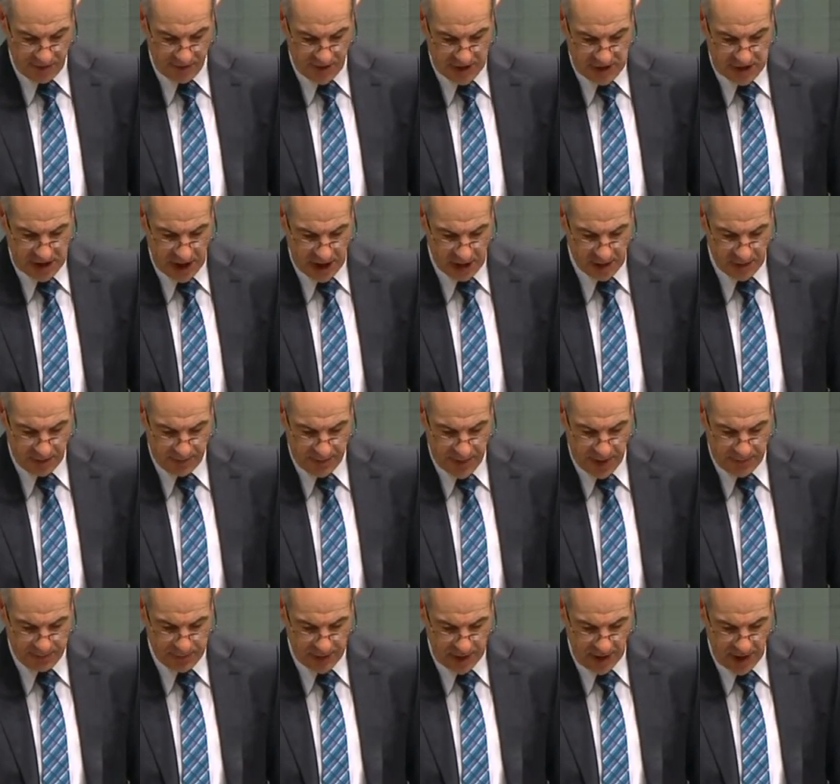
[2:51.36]
of the total
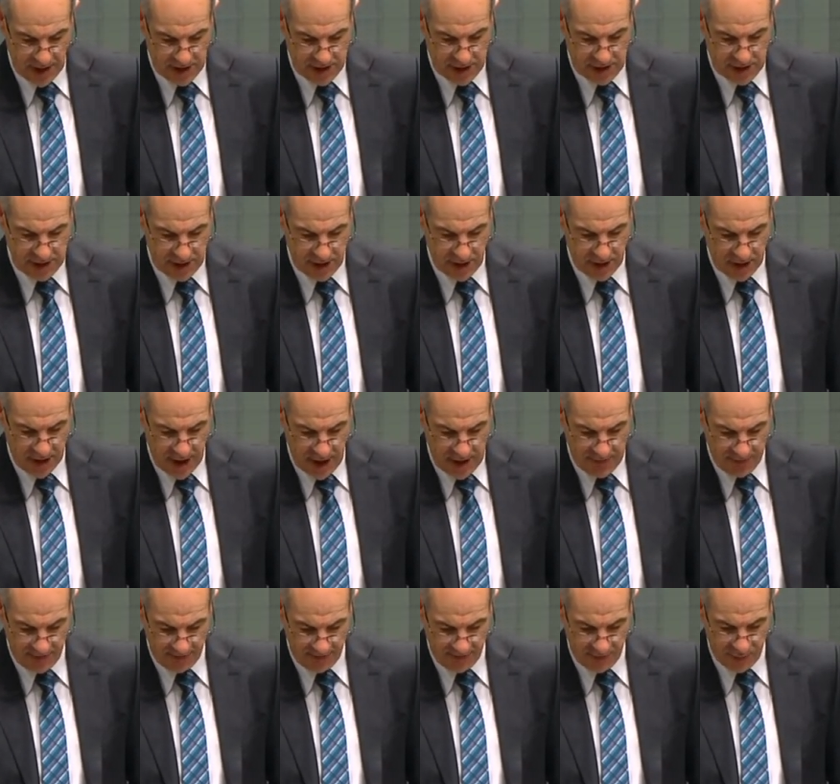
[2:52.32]
population in the
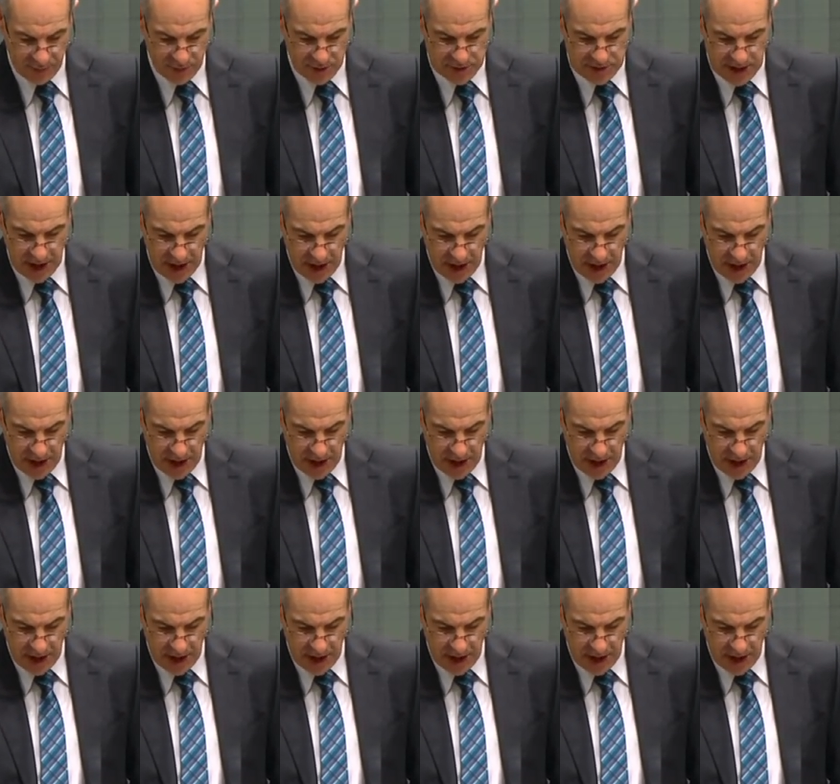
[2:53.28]
labour force